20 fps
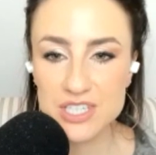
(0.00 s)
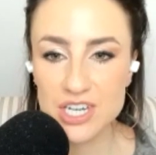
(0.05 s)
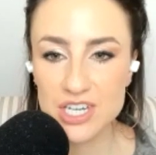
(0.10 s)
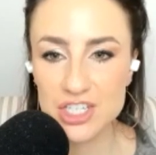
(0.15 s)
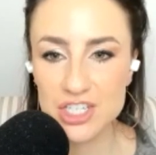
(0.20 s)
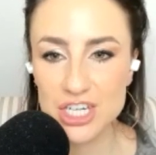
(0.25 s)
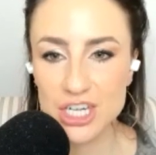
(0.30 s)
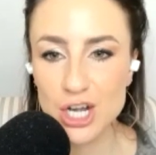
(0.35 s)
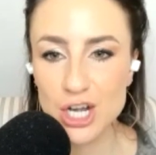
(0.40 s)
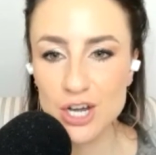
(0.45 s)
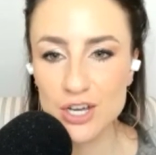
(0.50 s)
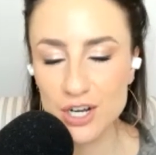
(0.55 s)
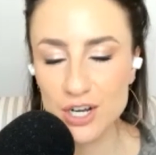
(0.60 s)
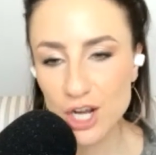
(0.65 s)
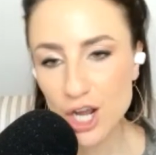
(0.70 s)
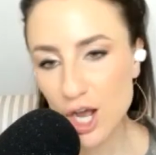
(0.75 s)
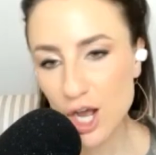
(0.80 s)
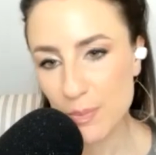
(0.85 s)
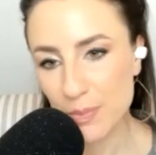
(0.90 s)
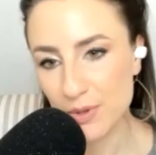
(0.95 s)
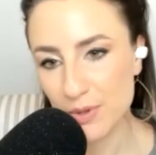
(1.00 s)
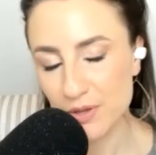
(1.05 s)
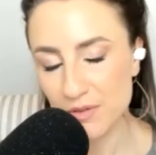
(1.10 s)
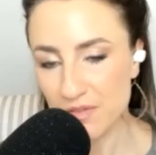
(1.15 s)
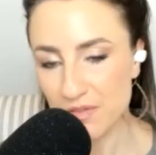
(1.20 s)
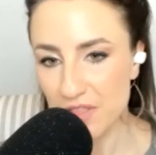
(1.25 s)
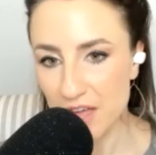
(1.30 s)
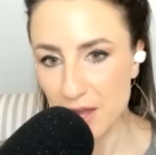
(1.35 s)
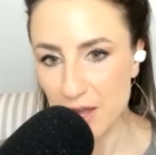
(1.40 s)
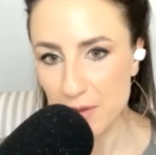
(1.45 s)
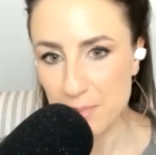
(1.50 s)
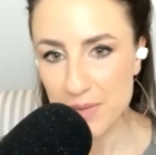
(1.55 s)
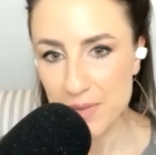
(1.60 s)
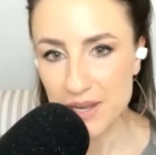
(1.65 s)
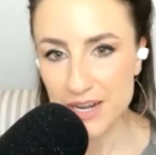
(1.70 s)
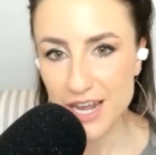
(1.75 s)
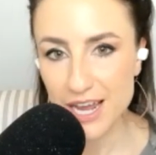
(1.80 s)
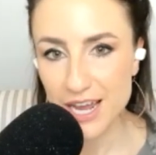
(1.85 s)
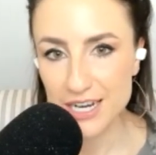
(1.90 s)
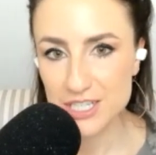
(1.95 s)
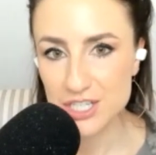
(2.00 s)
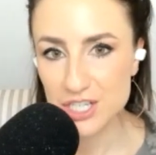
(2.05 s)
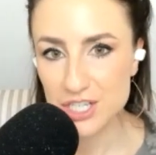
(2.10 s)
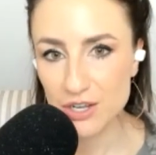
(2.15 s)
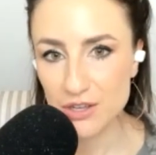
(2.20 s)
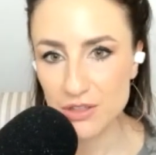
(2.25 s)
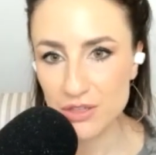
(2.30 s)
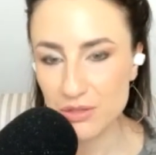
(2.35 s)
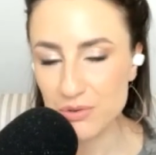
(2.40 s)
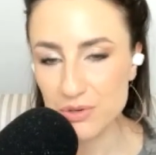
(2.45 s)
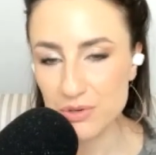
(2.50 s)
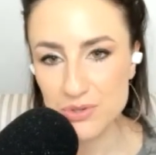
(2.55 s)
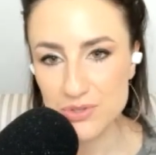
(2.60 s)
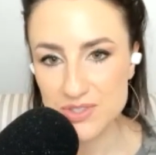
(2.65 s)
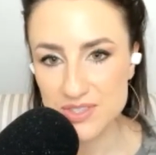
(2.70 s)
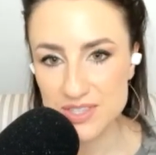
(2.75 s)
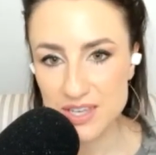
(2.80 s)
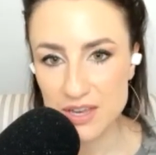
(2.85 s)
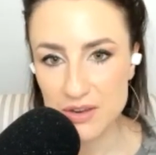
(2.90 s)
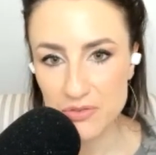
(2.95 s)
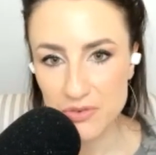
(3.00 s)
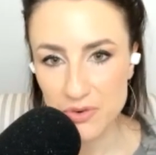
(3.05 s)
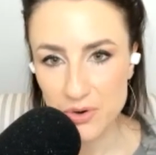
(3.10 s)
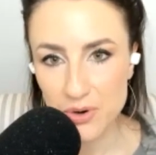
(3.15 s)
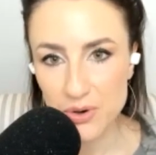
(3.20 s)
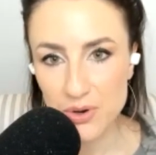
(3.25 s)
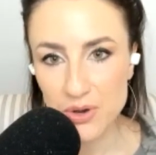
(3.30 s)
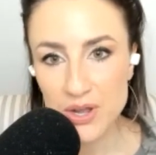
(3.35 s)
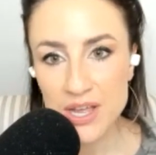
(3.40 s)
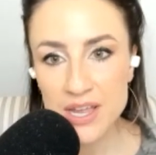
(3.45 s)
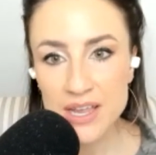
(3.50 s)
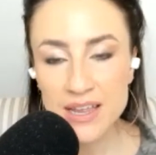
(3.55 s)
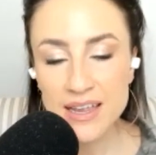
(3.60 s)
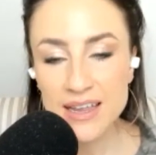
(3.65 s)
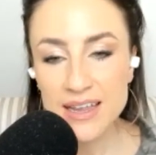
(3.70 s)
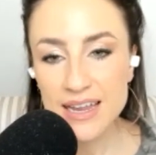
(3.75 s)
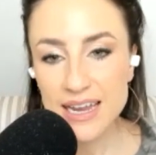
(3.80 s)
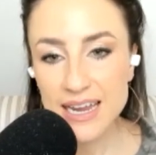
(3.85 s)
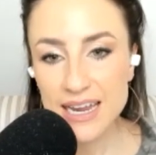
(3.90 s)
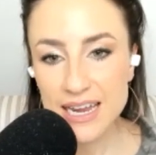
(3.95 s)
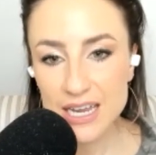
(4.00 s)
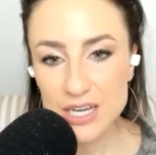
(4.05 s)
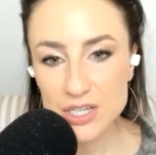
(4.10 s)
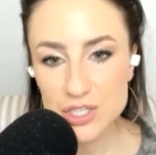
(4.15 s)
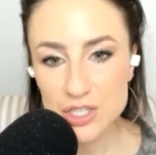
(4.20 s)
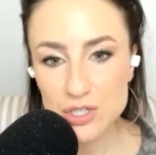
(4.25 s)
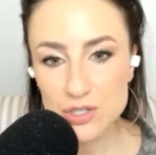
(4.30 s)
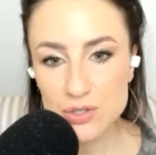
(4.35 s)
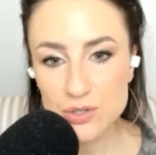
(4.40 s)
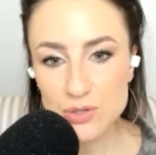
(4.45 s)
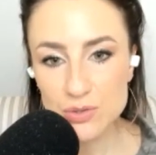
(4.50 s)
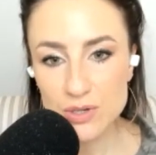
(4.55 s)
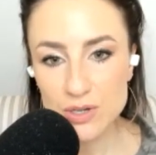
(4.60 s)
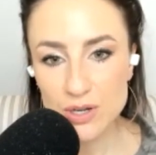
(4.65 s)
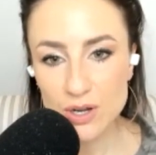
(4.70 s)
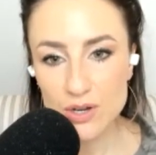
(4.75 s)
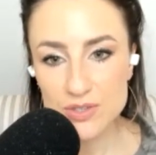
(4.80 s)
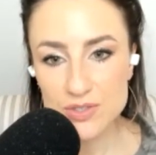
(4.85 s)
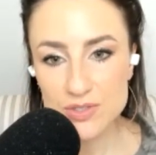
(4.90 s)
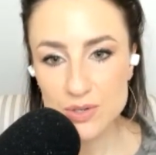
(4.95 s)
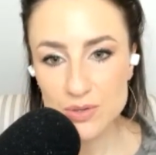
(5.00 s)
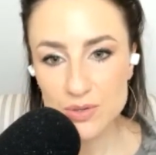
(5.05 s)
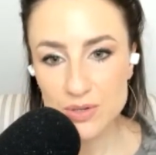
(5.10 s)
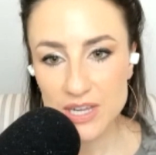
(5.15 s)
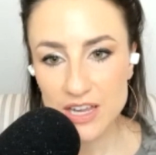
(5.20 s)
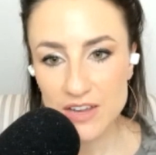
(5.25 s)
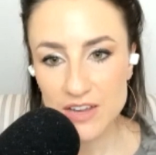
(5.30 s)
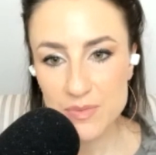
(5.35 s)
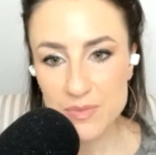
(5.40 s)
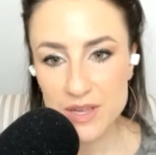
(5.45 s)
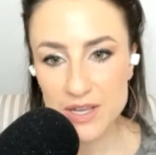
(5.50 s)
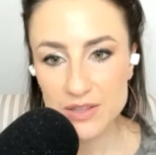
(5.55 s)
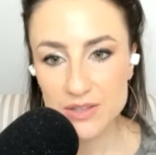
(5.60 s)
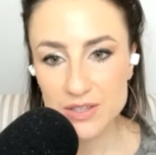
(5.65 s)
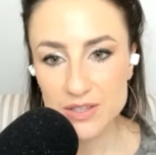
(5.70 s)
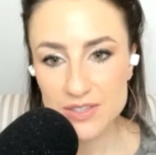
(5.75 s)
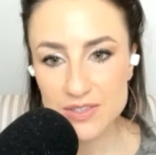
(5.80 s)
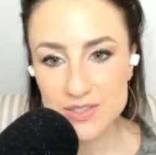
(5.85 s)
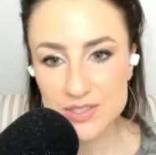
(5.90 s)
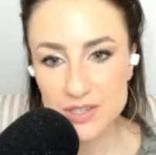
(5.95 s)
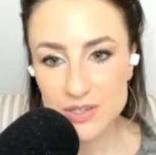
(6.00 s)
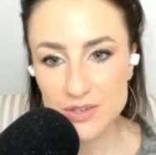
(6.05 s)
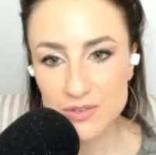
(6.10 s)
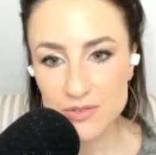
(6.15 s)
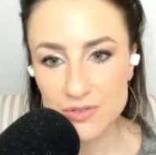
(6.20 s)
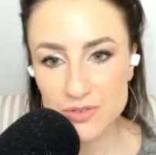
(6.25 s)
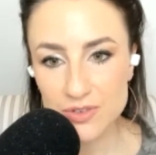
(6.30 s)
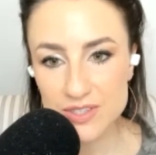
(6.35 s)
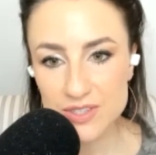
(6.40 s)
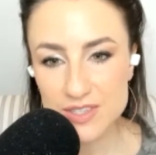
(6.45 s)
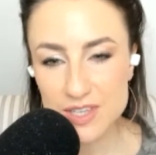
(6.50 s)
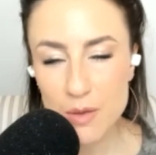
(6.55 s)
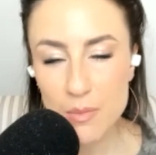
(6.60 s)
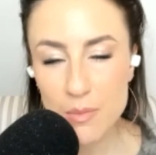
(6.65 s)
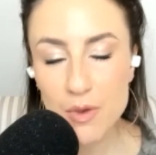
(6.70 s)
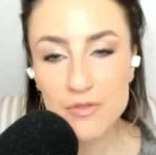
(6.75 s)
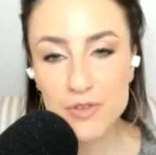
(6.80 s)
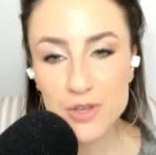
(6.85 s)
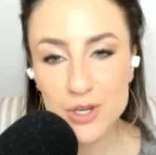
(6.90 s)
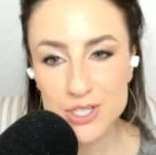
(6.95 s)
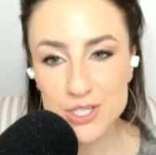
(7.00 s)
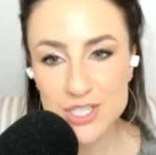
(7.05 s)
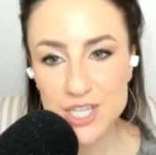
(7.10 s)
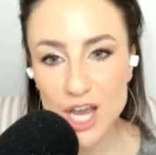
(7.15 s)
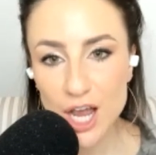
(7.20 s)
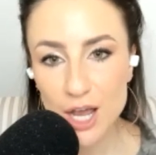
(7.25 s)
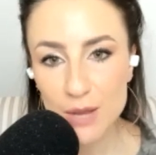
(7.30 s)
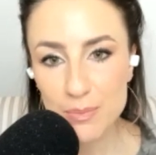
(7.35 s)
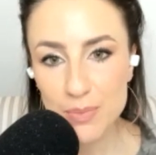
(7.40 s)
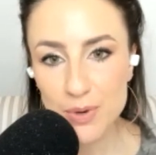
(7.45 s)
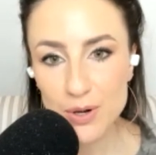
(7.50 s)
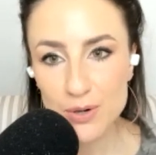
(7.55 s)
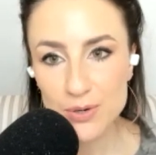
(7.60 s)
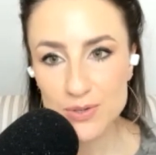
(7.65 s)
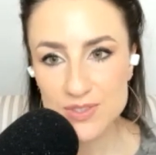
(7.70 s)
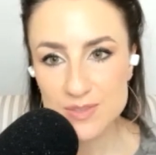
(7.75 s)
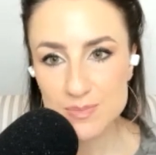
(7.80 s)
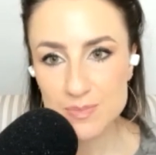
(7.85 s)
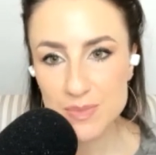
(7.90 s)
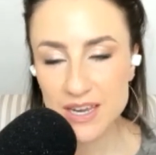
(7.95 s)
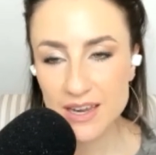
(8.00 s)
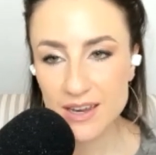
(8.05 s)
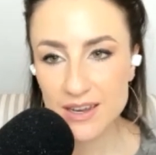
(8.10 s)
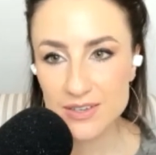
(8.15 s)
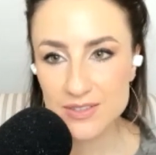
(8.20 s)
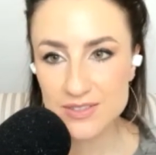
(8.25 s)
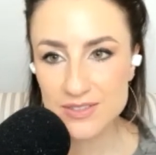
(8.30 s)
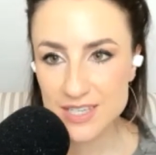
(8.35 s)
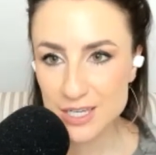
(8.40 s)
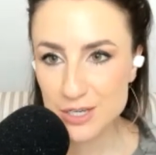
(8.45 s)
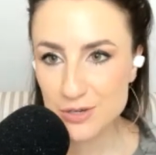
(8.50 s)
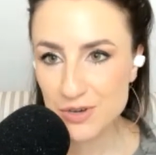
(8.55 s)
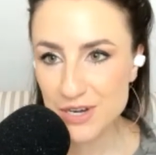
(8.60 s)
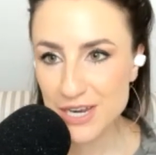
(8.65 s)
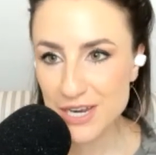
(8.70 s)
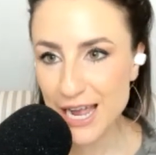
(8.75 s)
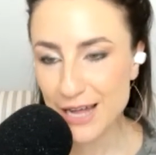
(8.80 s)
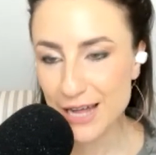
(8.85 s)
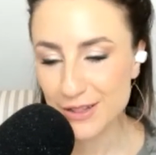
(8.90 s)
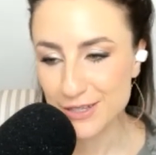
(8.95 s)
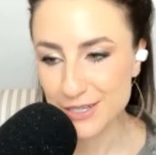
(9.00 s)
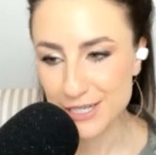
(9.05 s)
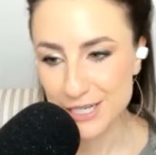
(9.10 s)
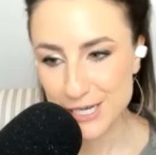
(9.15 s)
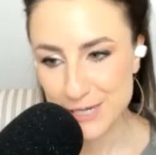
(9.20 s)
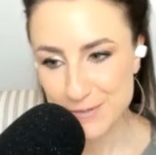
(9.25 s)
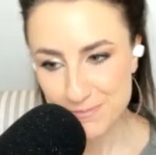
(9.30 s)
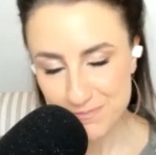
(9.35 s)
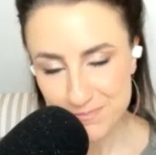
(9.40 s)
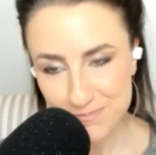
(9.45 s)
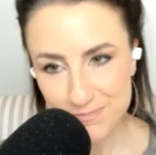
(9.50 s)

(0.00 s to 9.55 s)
touching on a couple of them, but I dug through several. And you also gave me a list of some of your top posts, because in reality,